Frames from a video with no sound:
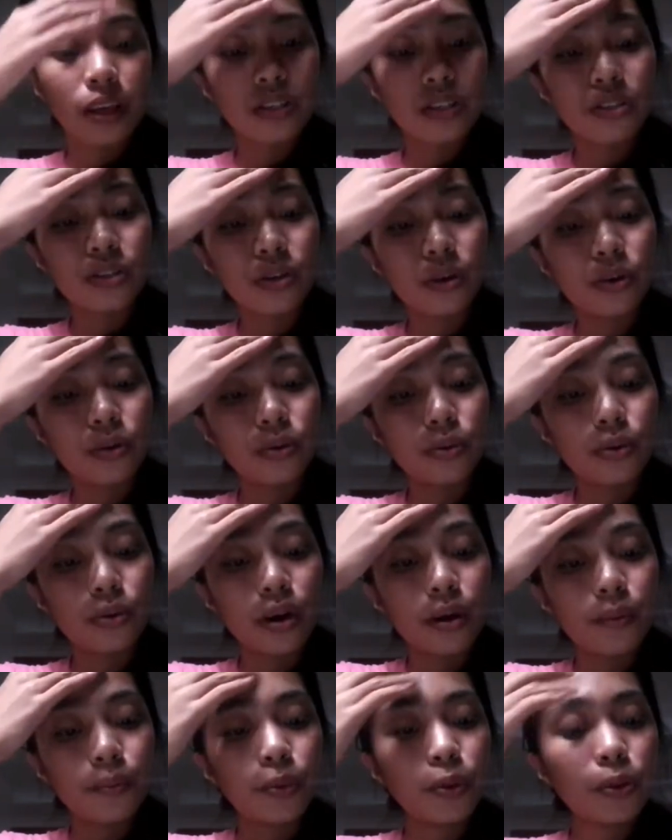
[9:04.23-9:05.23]
So,
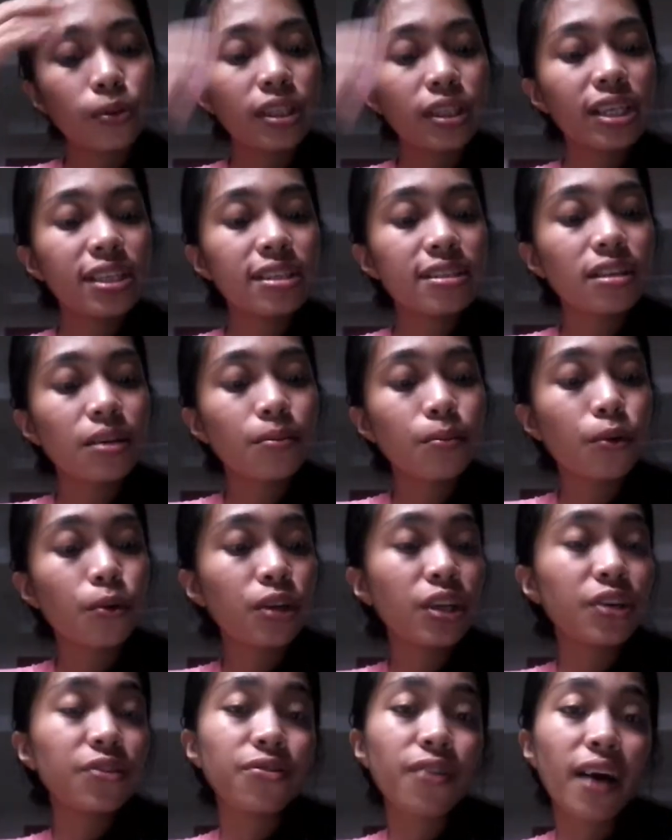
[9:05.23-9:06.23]
proteins are
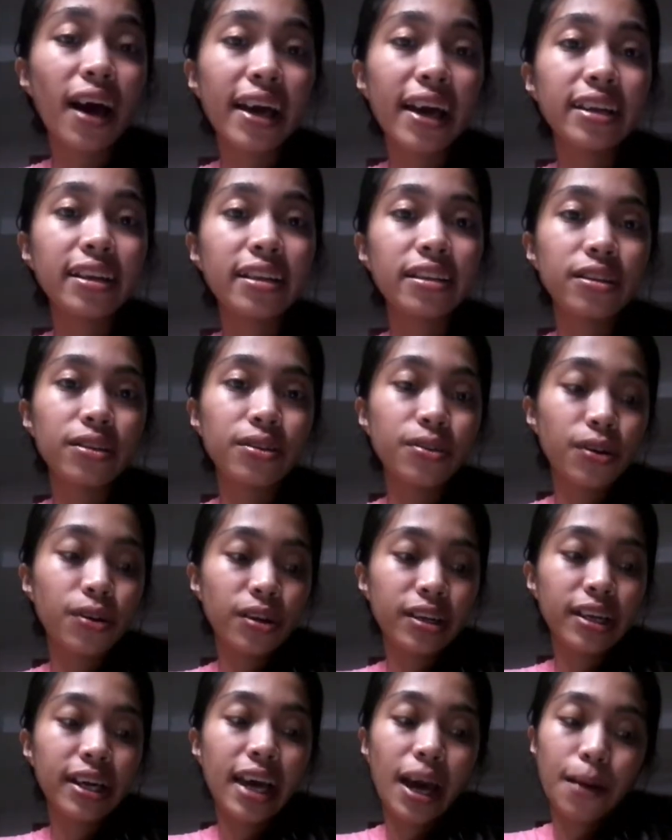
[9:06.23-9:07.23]
modified in the
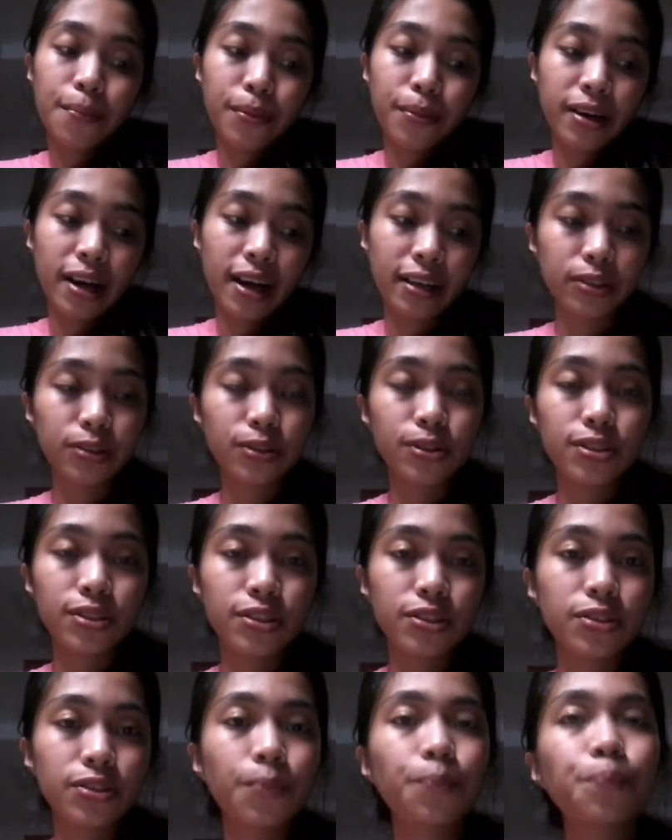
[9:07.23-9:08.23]
Golgi
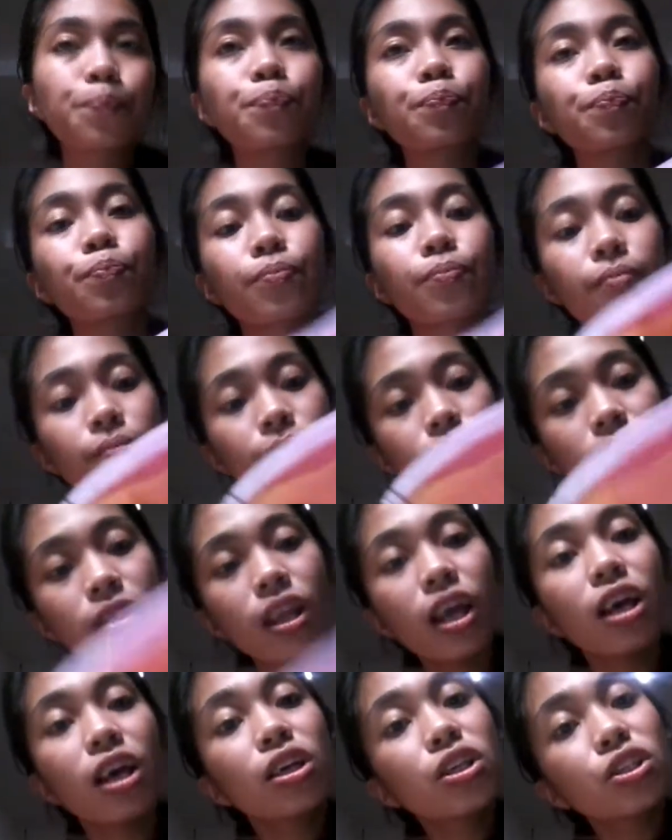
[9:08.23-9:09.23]
apparatus.
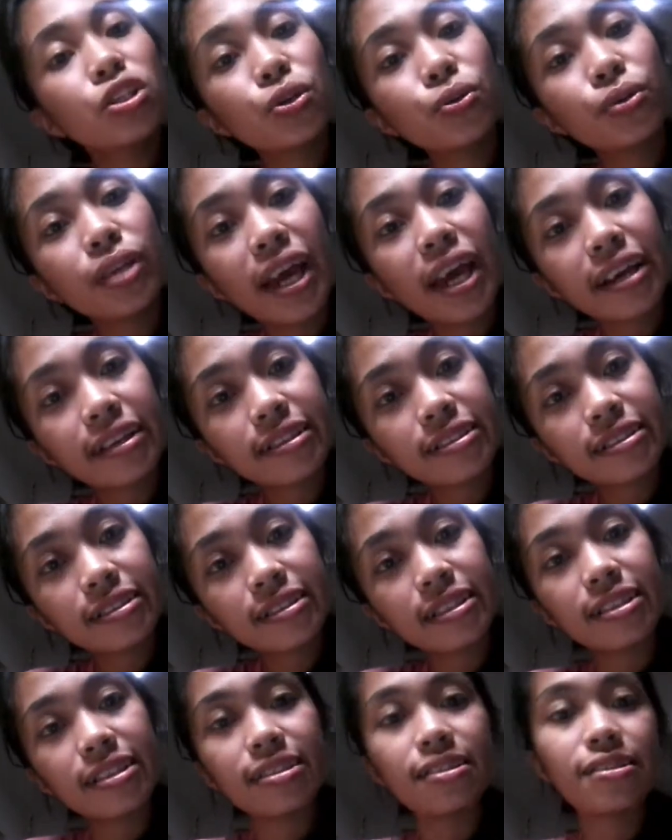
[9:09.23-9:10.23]
So,
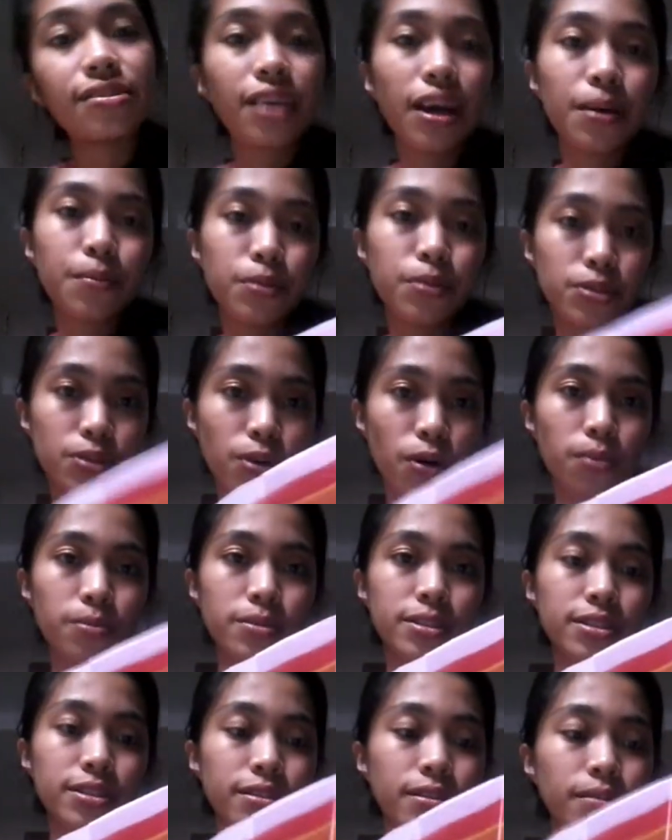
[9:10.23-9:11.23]
next is the
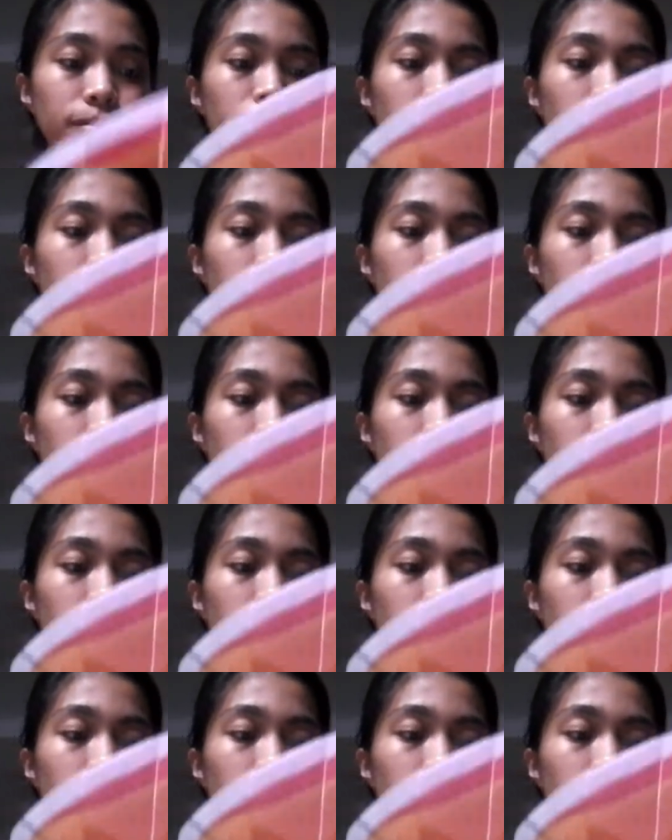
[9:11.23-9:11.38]
ribosomes.